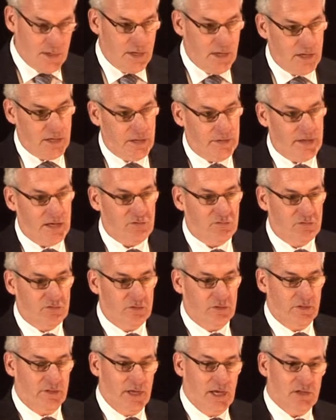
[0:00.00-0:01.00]
uh,
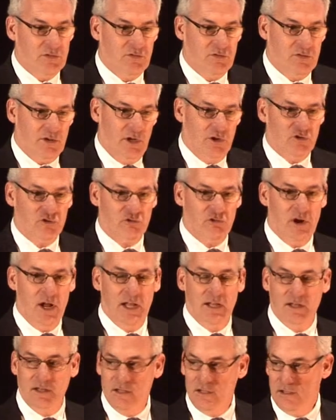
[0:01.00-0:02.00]
that's, that's a
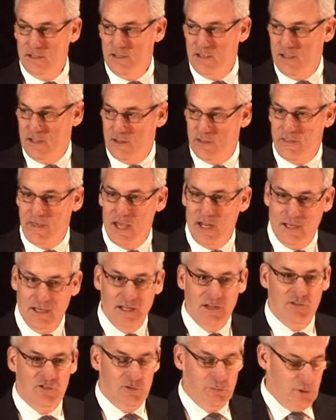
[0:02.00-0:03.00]
trend that
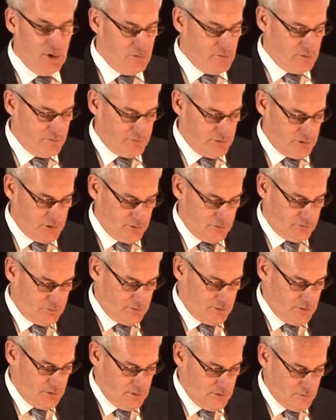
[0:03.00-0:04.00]
needs to be
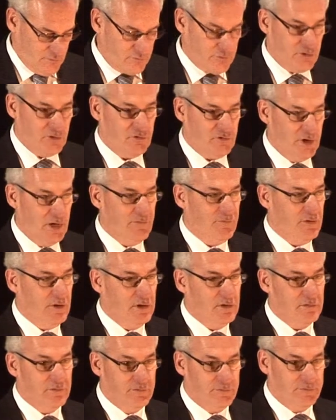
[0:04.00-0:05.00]
reversed for the
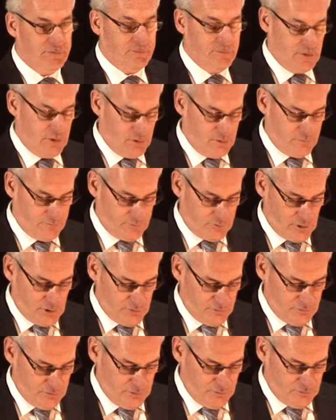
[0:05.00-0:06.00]
safety of, you know, for
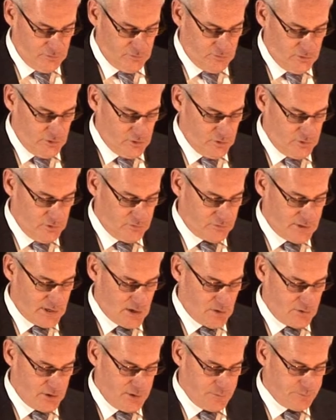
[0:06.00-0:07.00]
our citizens here in this
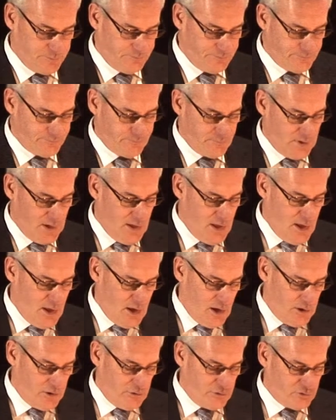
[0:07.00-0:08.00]
county.
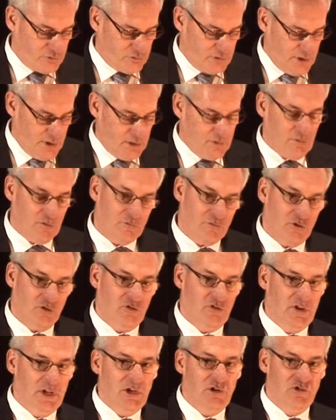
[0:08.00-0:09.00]
Another trend for
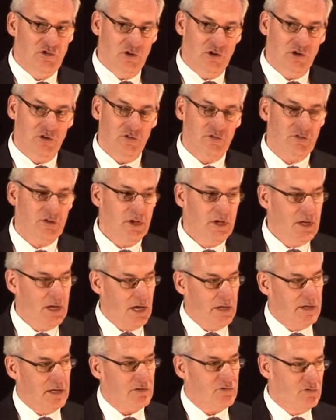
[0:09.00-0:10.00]
seizures
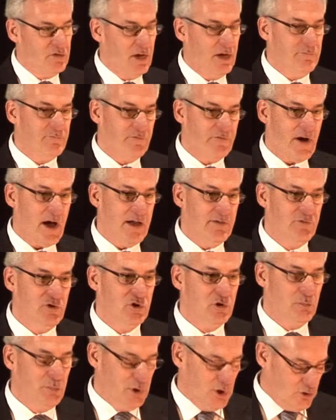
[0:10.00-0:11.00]
in that same
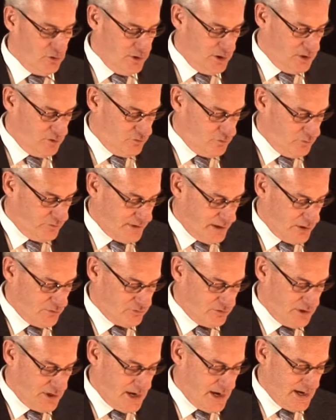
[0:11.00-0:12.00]
five-year period,
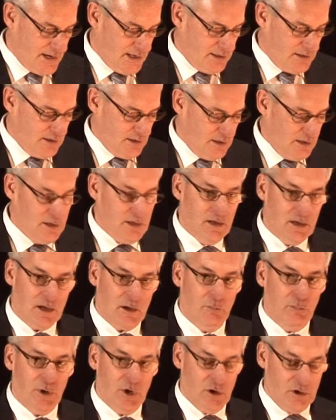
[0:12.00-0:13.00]
2009
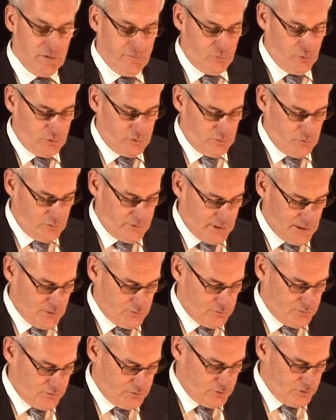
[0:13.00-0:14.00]
comparative with
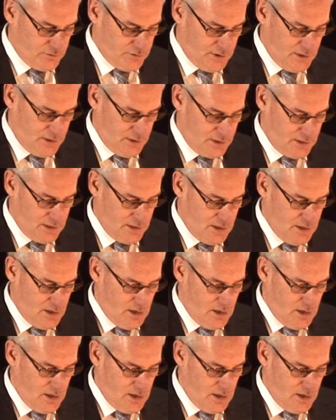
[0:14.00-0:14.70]
2013.